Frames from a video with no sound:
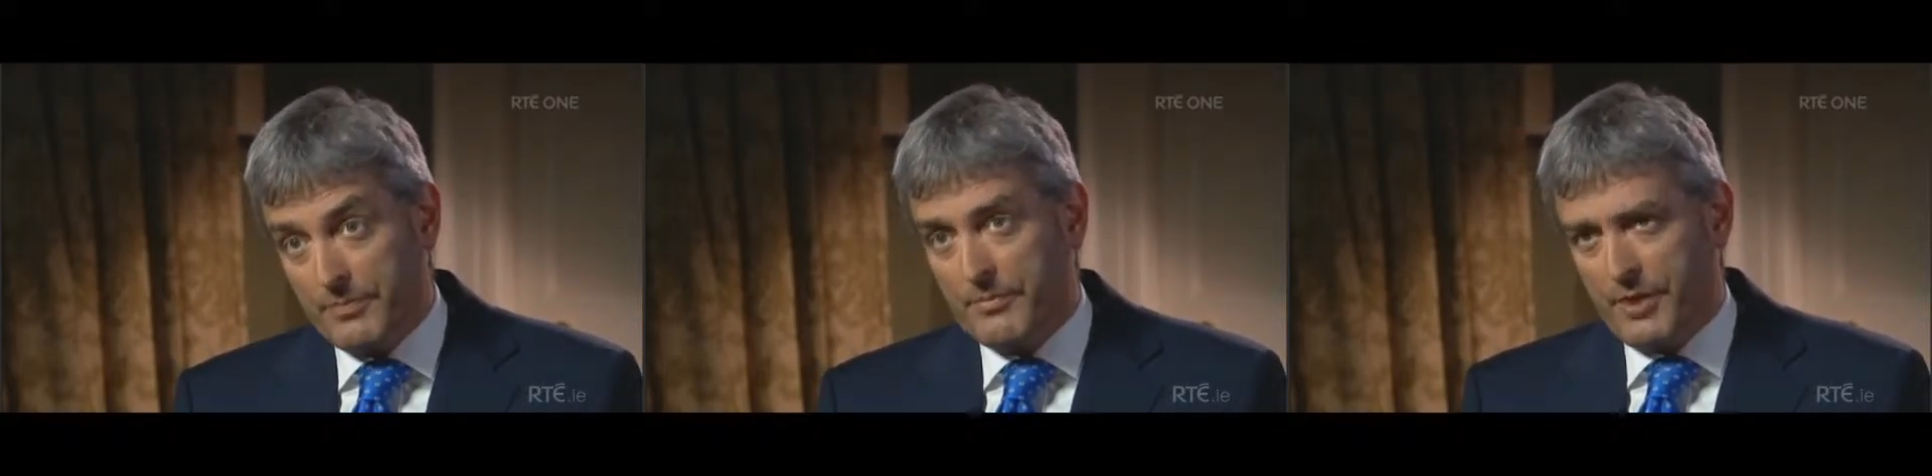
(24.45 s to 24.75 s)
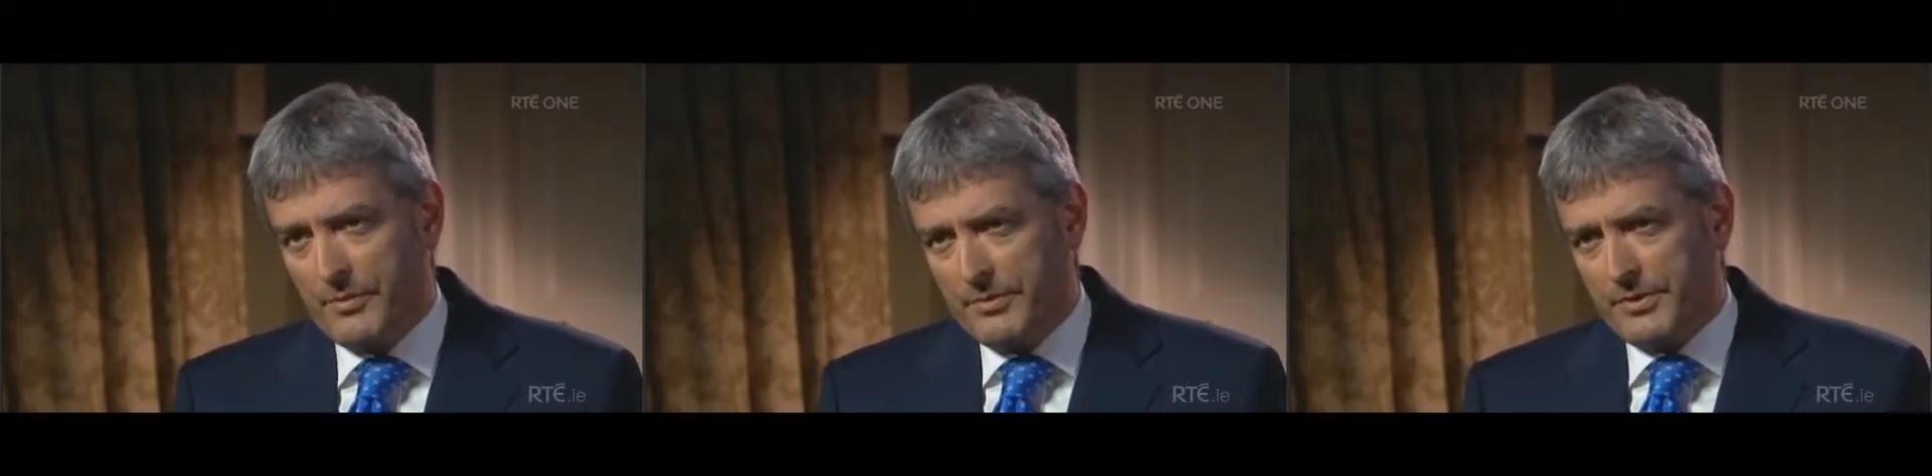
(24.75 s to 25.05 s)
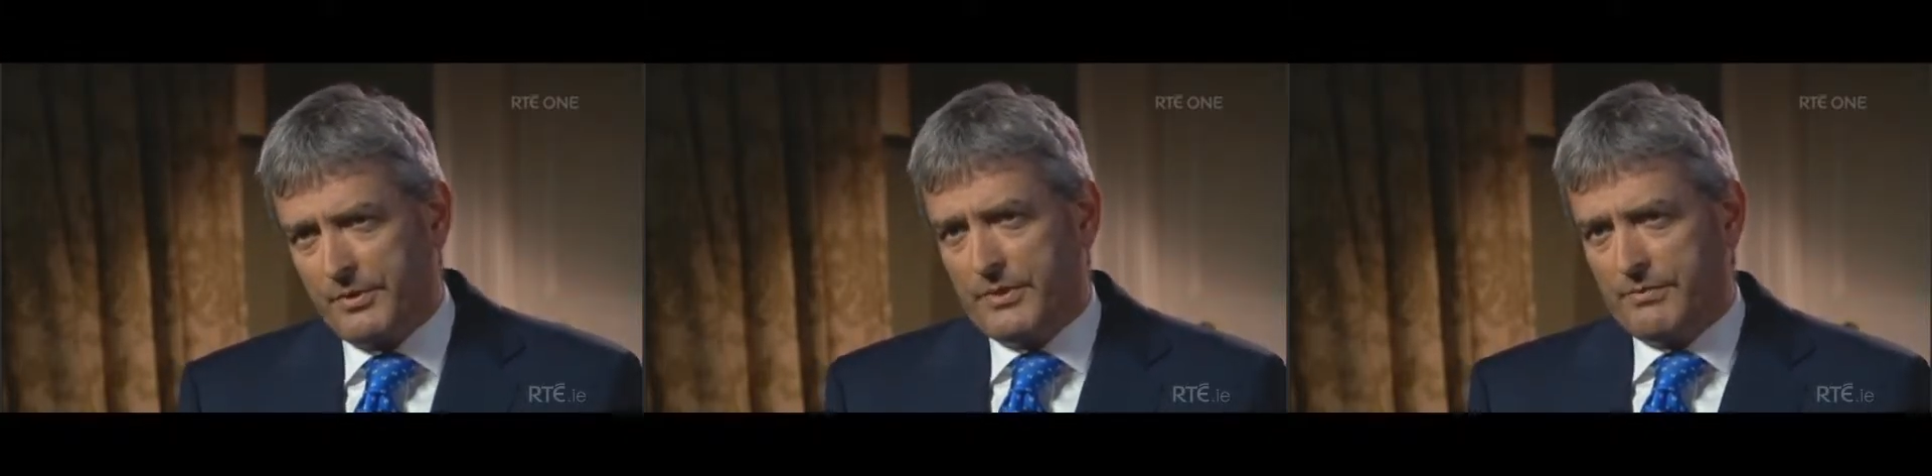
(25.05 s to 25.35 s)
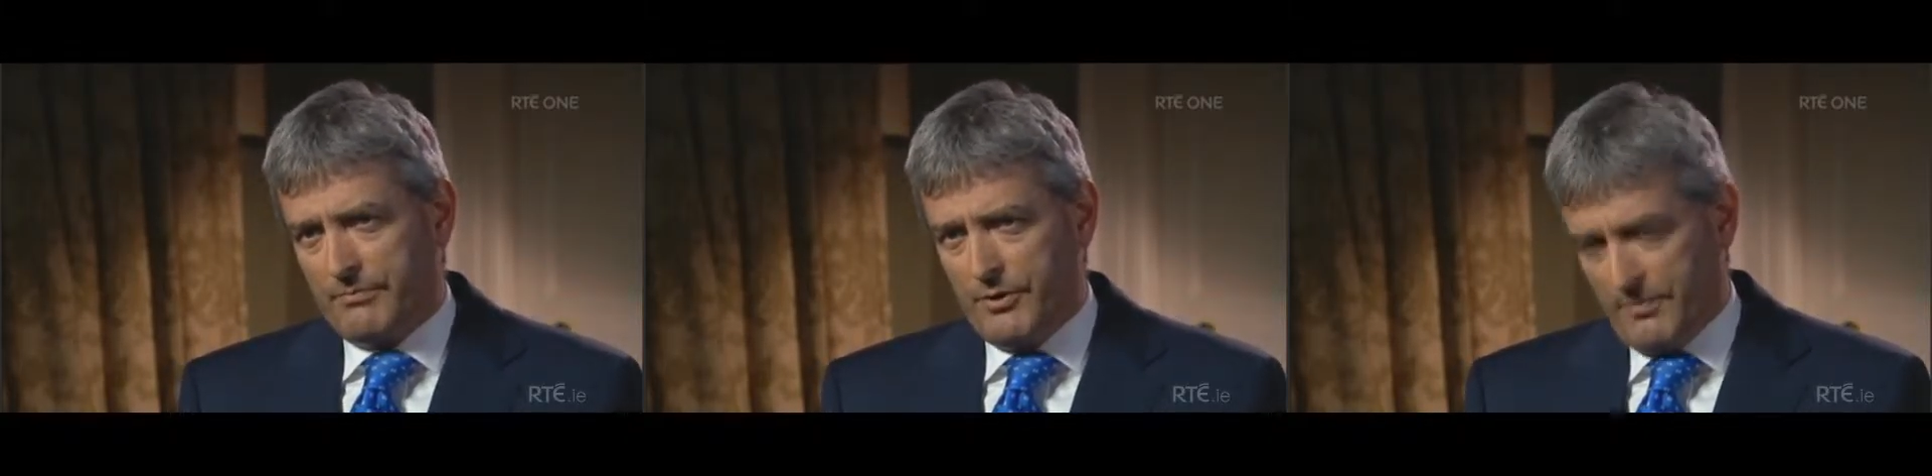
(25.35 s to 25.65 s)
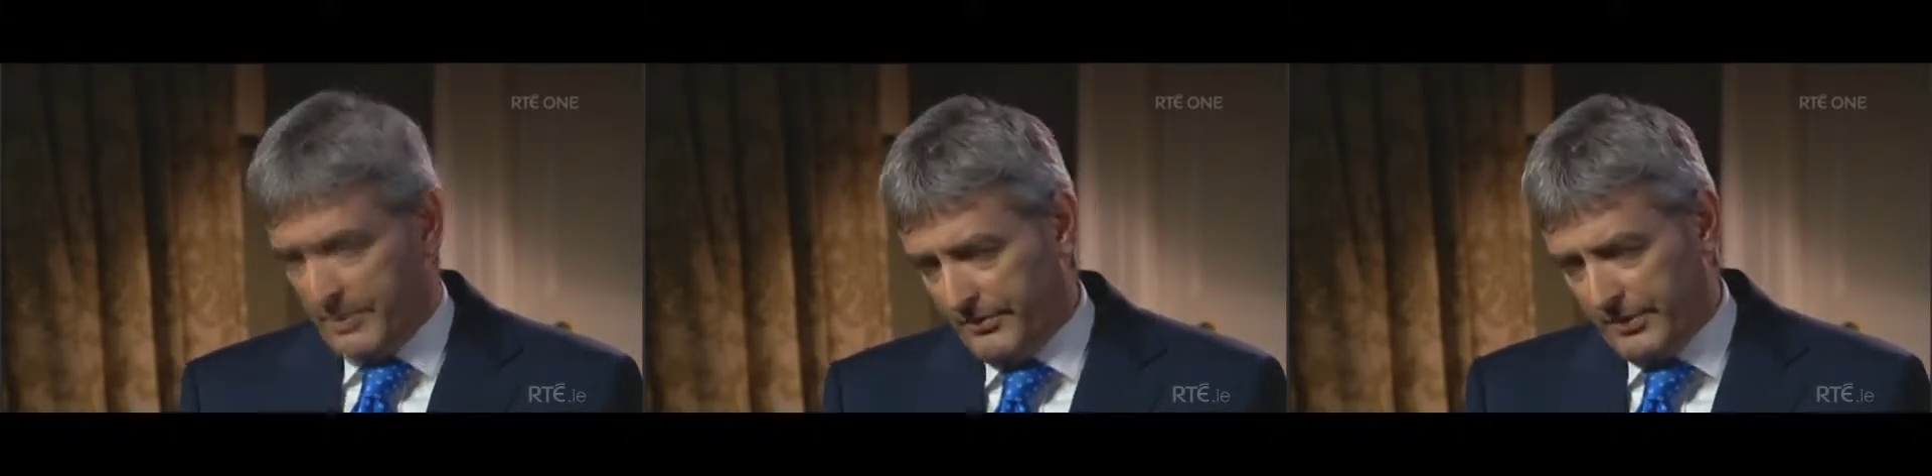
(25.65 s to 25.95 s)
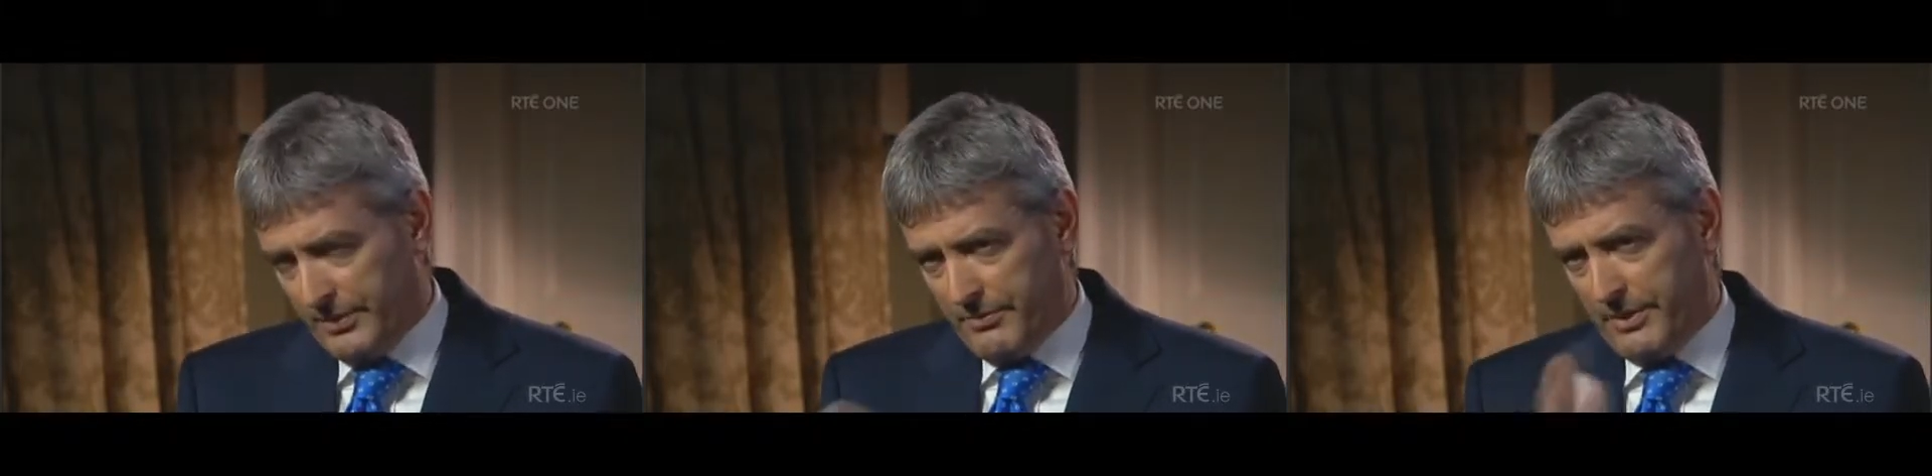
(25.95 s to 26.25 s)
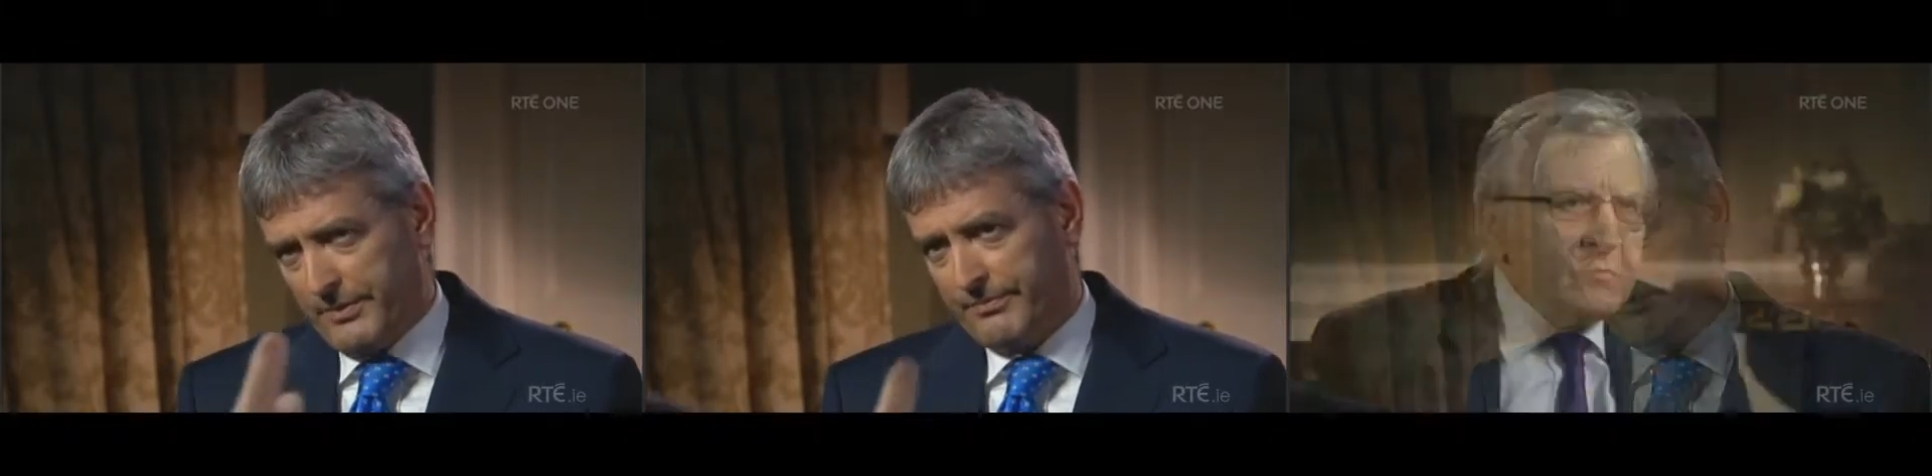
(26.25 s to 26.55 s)
there would have been problems throughout Europe and throughout the
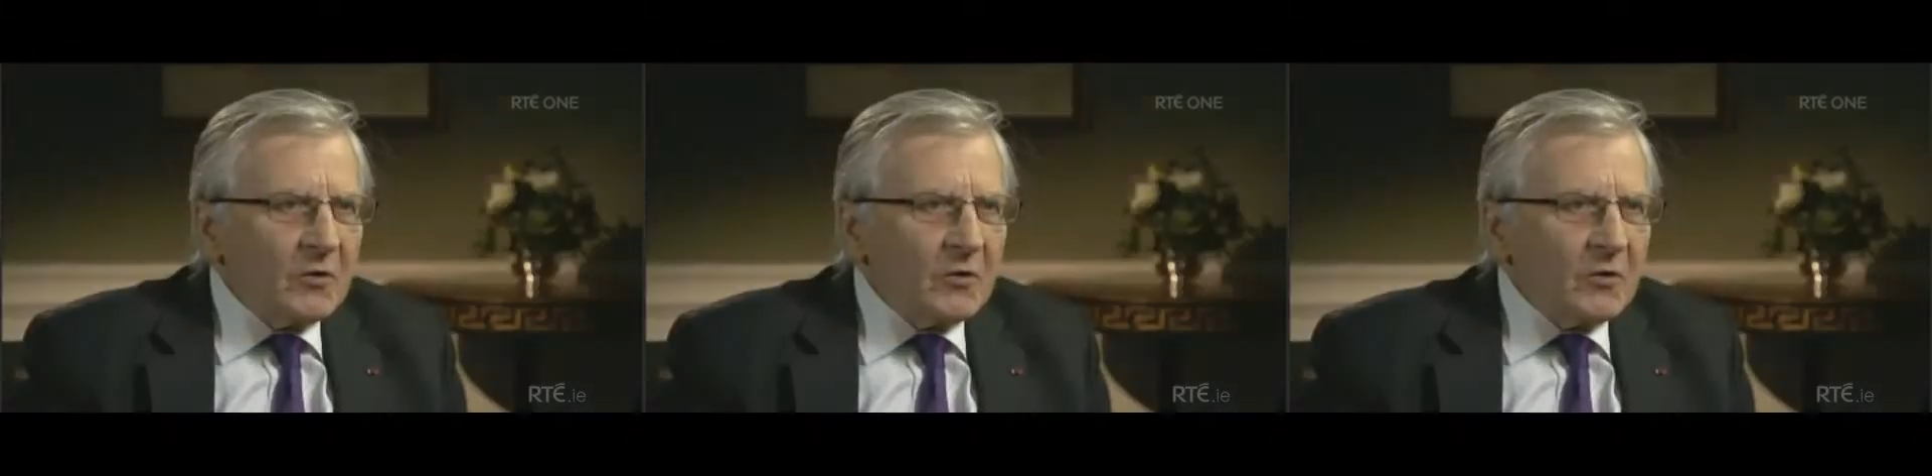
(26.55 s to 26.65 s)
world.